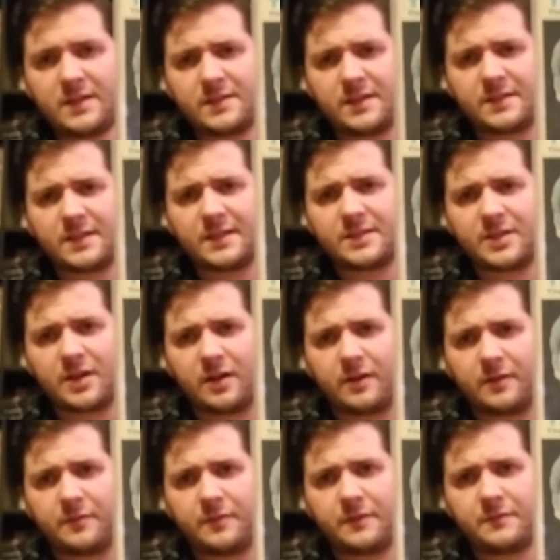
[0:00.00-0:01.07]
since I
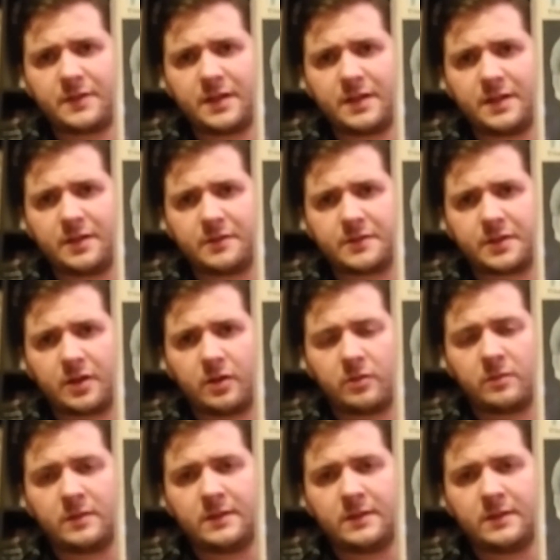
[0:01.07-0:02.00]
started 15 years ago.